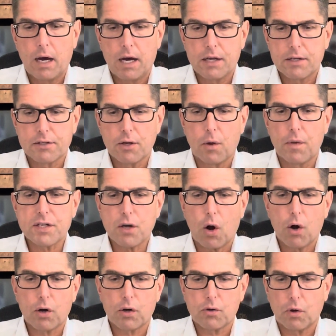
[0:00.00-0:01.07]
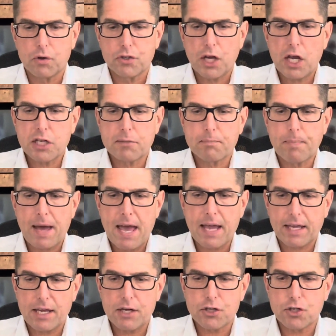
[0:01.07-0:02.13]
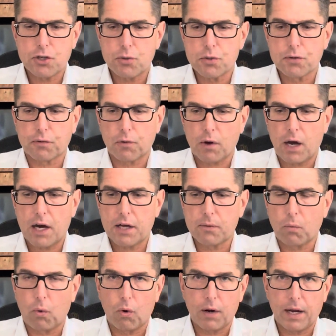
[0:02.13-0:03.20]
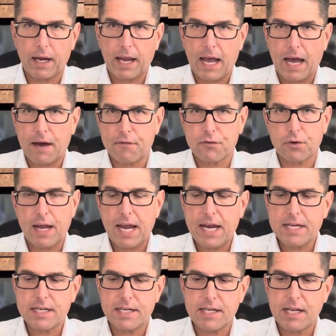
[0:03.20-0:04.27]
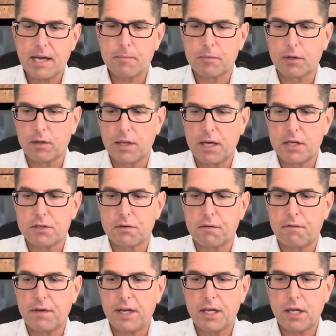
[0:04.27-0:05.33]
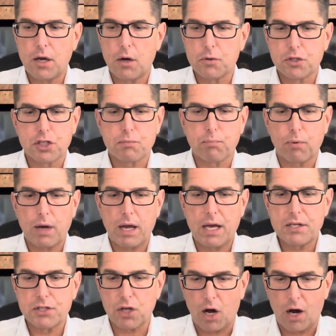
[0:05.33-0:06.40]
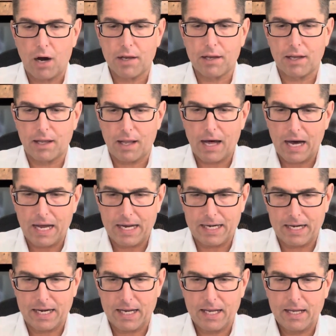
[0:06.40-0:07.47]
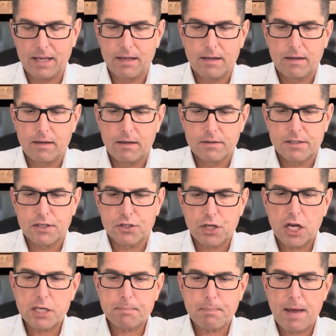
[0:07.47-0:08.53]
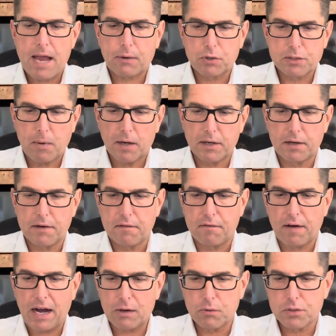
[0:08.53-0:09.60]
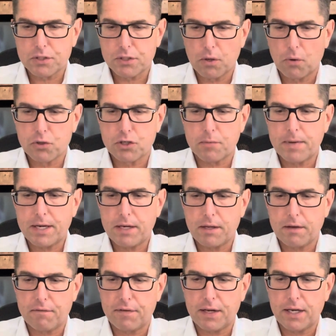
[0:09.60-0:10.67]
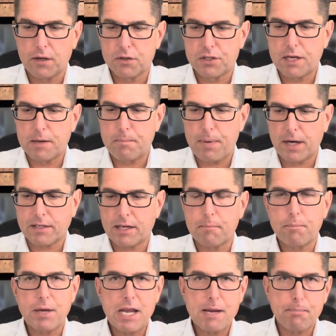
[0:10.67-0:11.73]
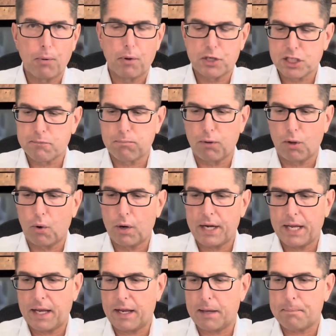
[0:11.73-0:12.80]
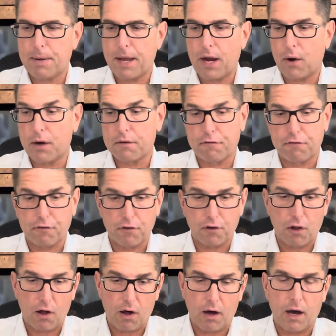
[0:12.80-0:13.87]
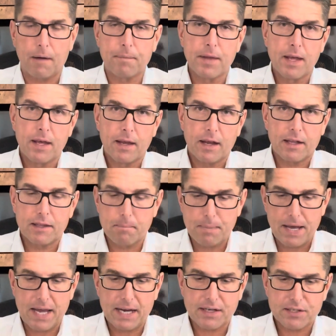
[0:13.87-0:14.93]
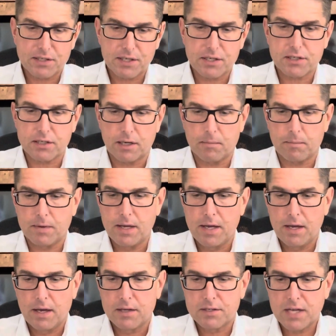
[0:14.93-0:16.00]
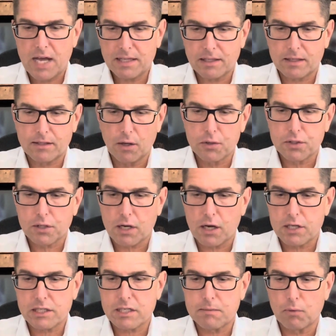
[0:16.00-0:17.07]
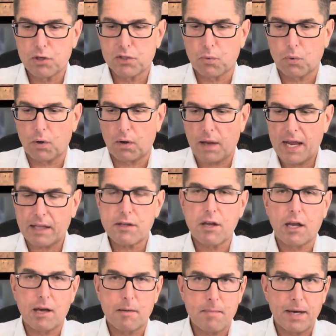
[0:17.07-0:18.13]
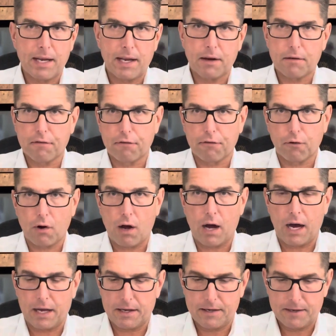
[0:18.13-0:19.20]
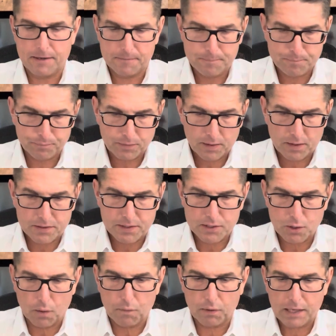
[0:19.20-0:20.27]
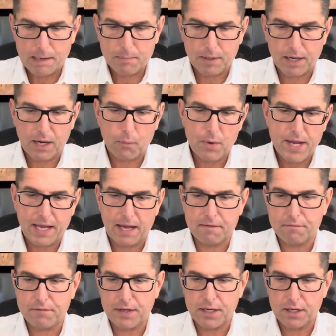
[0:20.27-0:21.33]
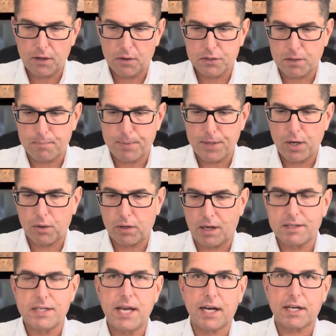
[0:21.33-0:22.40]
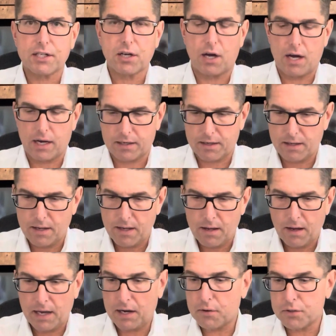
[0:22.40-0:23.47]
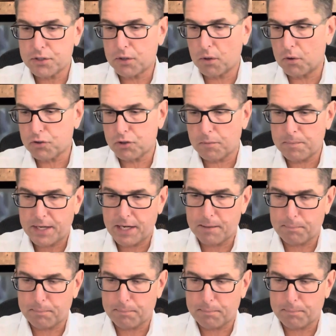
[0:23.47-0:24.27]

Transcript: So this article, Chase Bank issues fraud warning after ATM glitch video spreads online. It says Chase Bank responded to viral social media videos depicting people exploiting an apparent flaw in the bank system, saying that those customers were likely committing fraud. It says over Labor Day weekend, videos appeared on TikTok and other social media